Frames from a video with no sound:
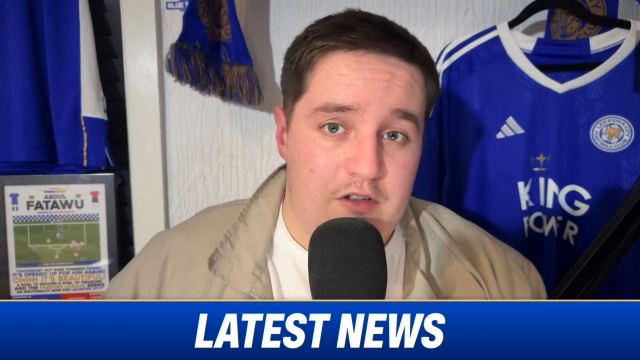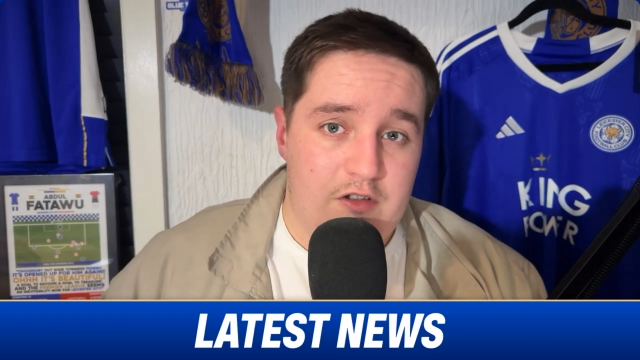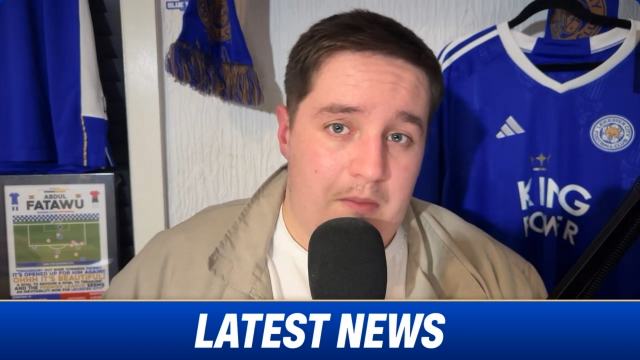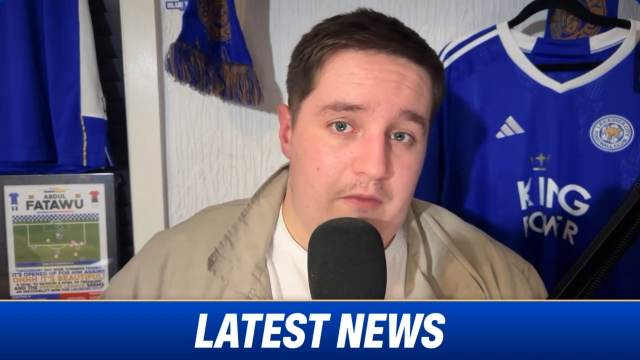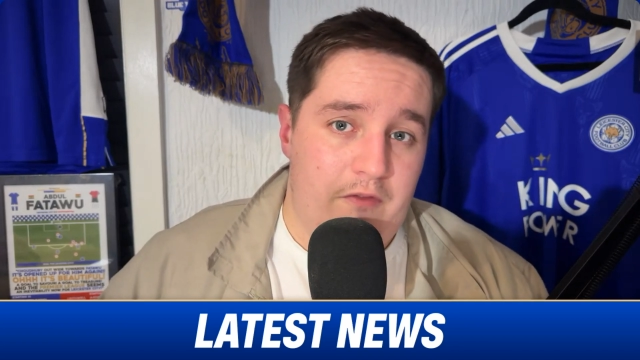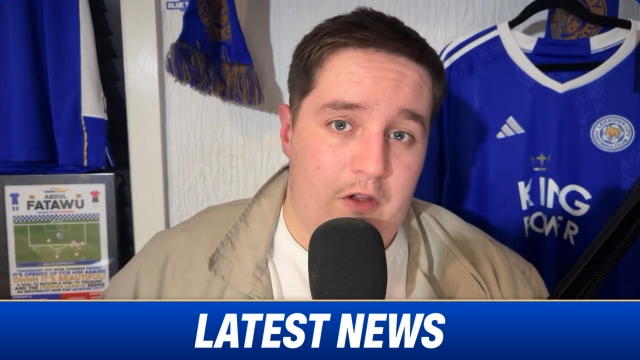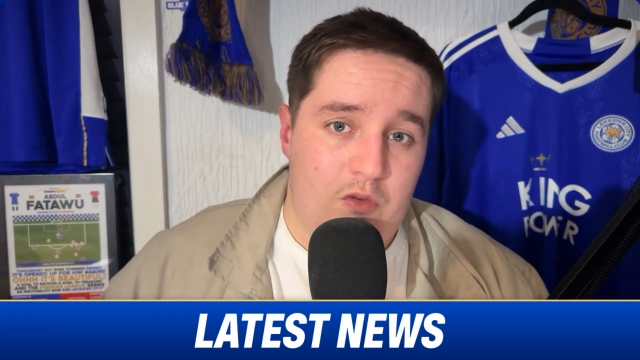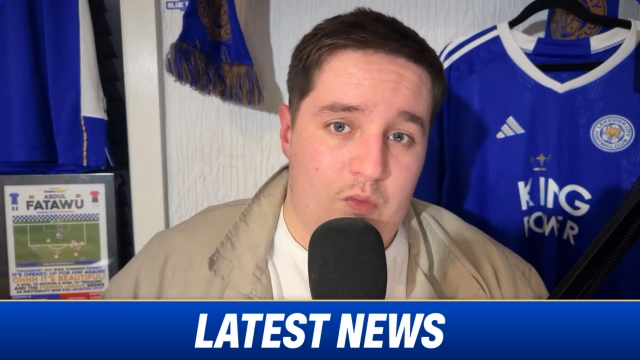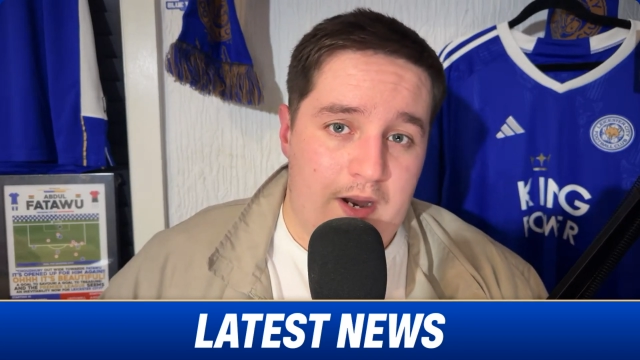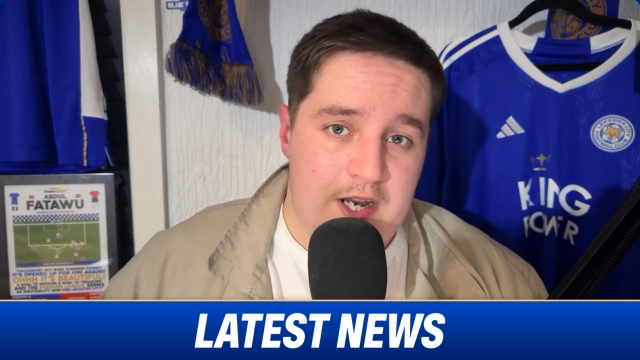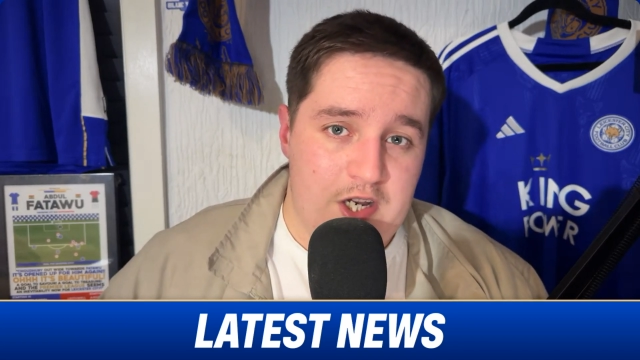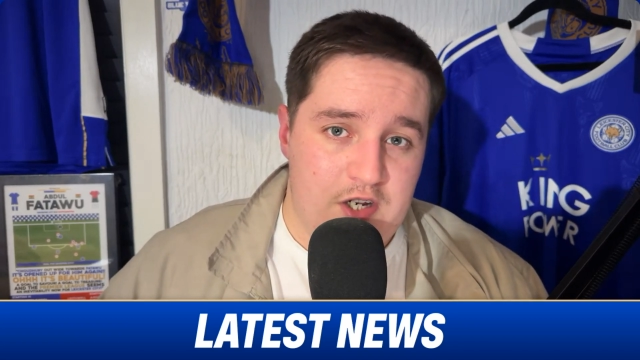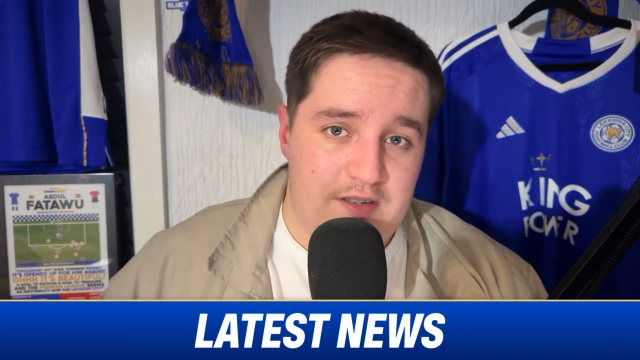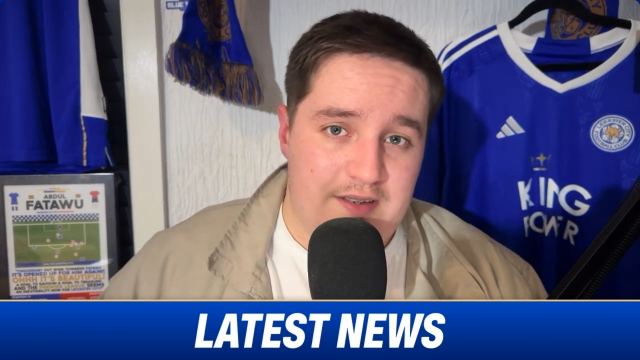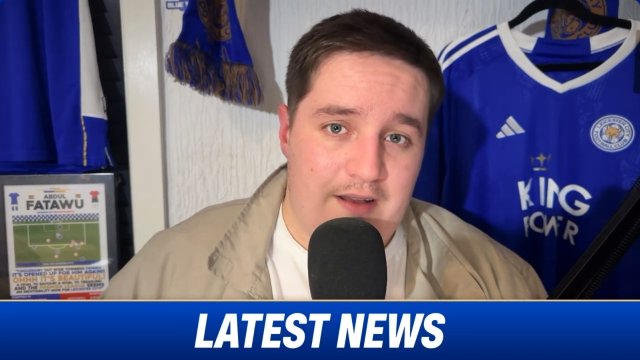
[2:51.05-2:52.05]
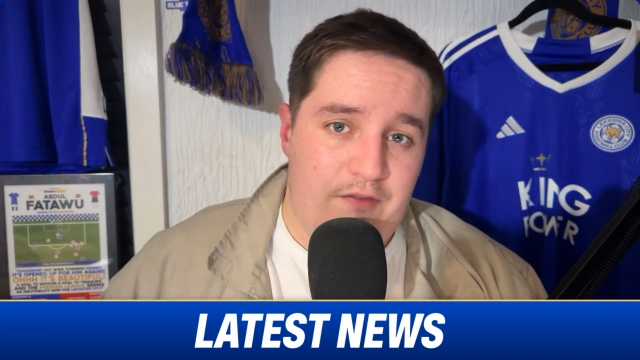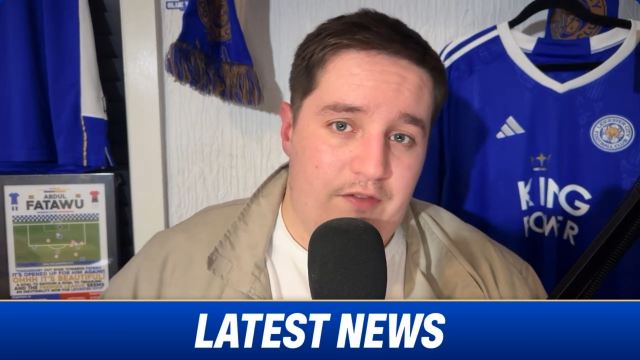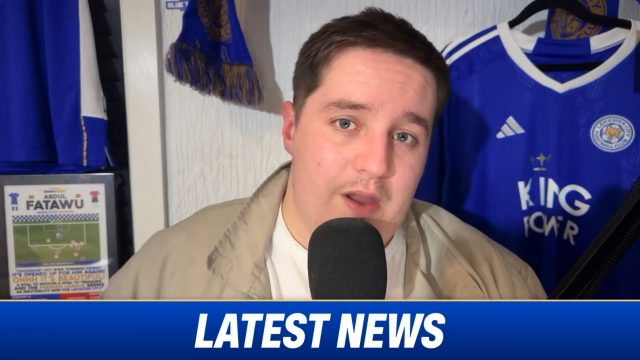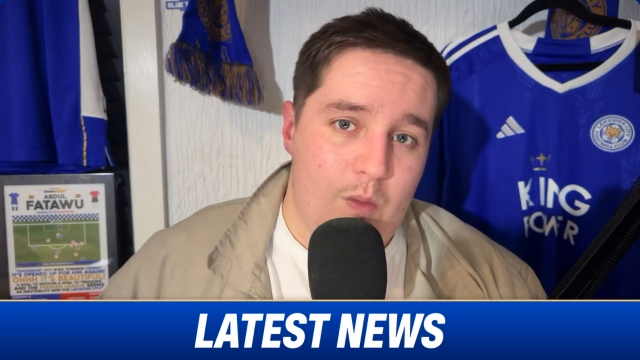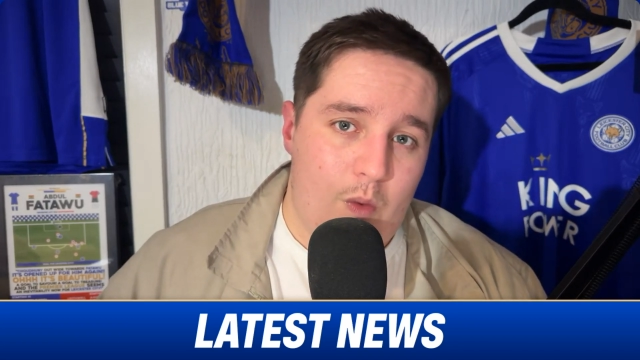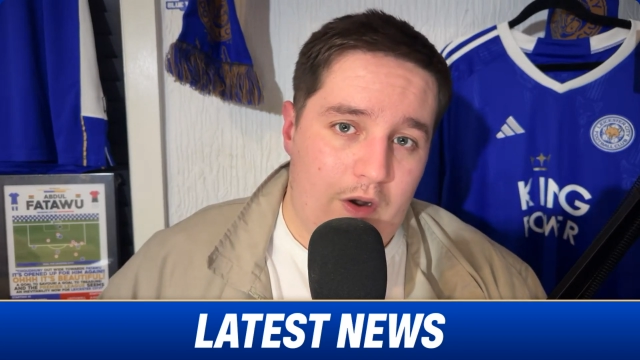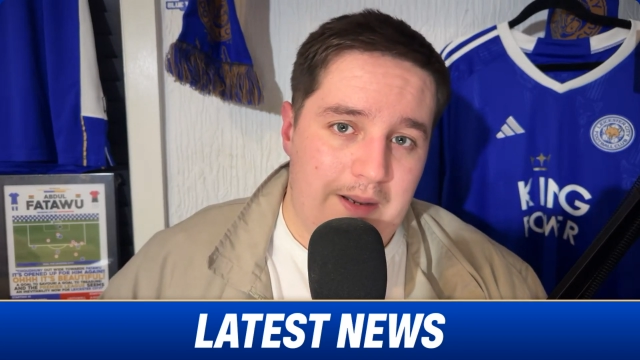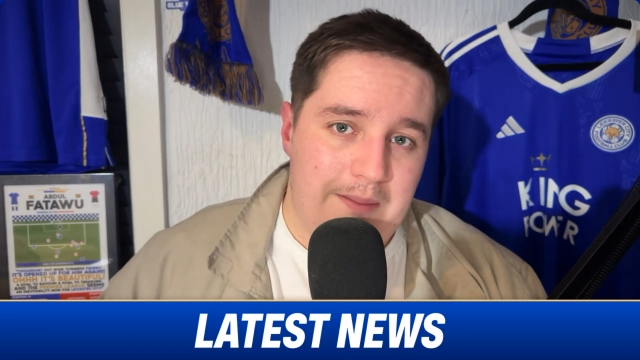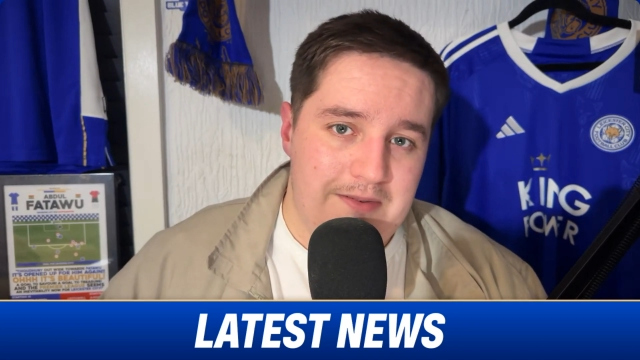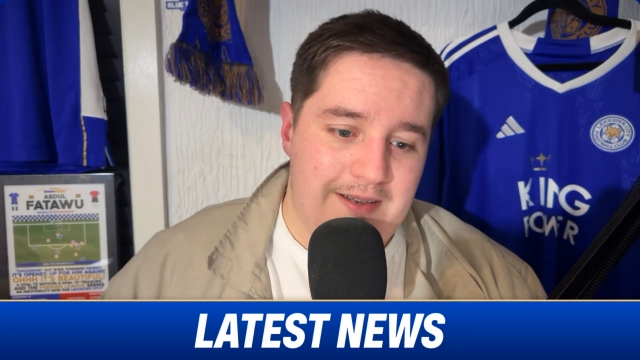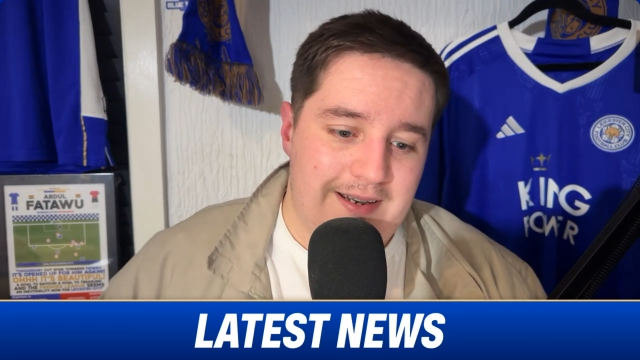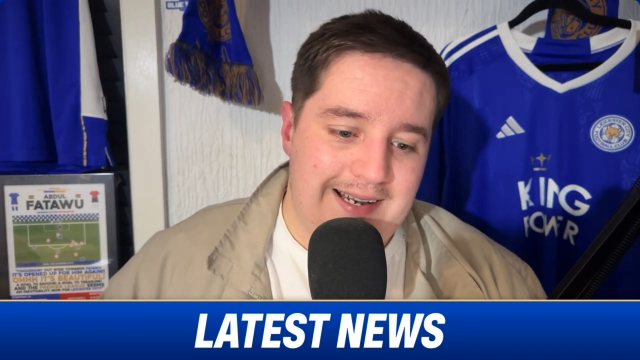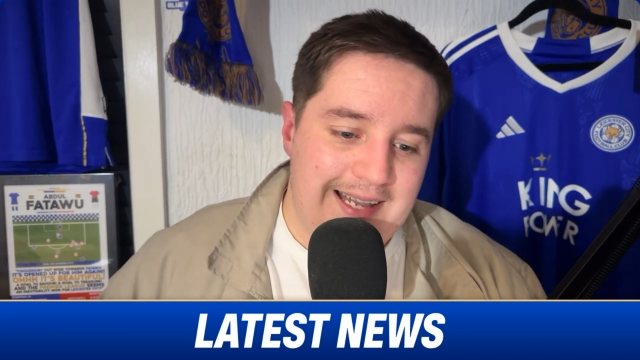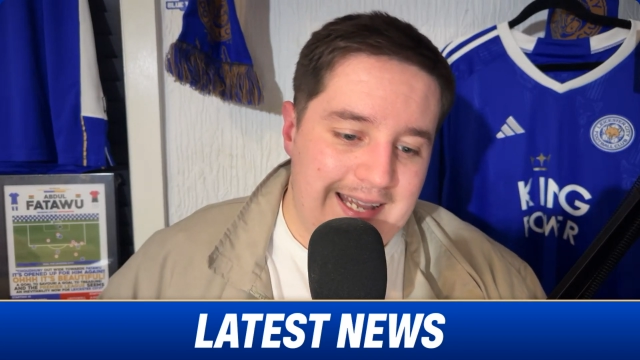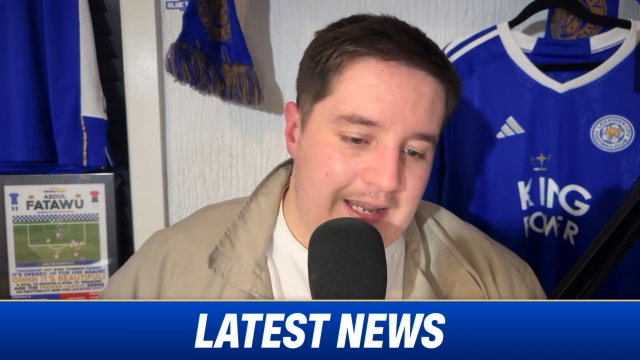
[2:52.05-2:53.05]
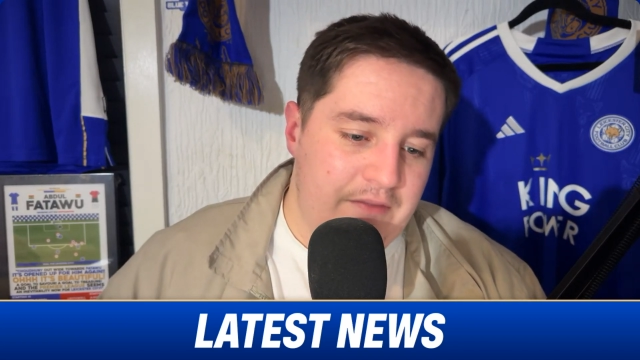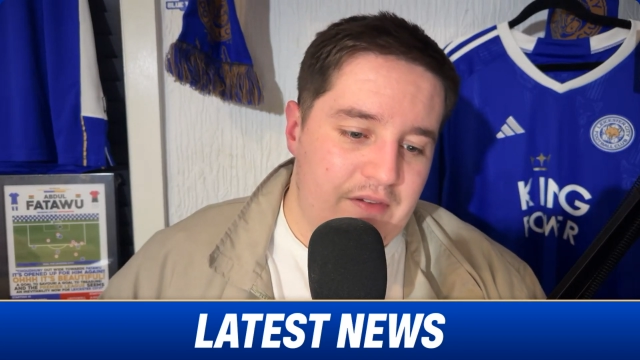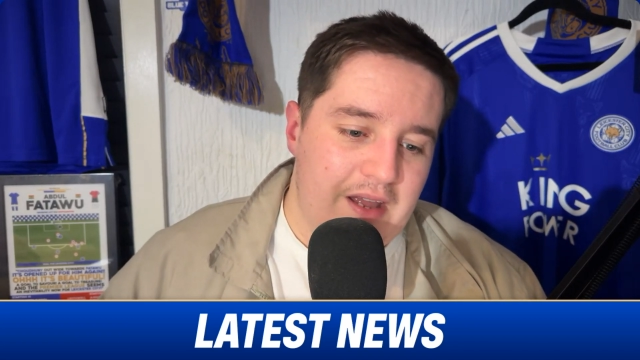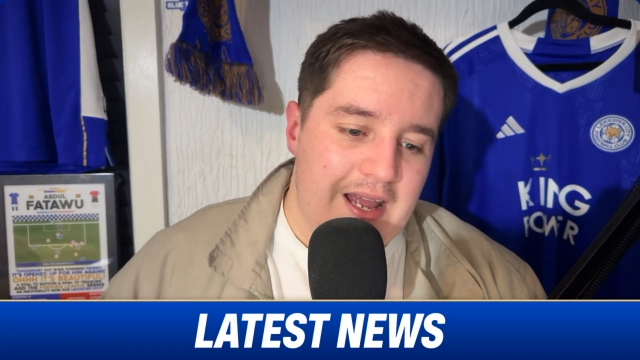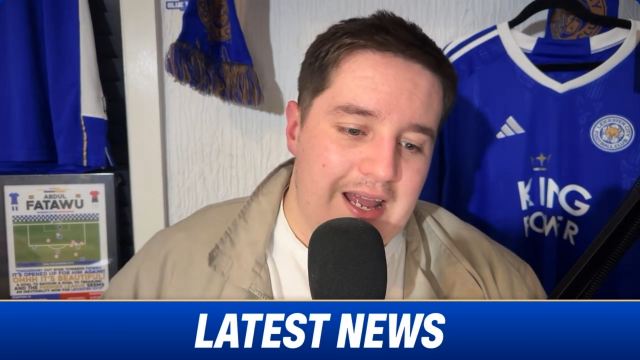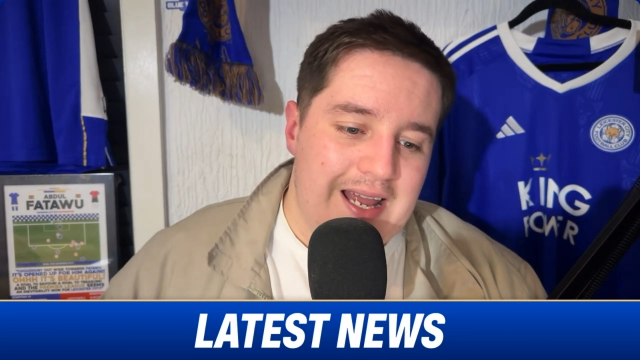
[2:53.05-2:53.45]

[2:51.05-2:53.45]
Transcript: to some of those wages if they want him to leave.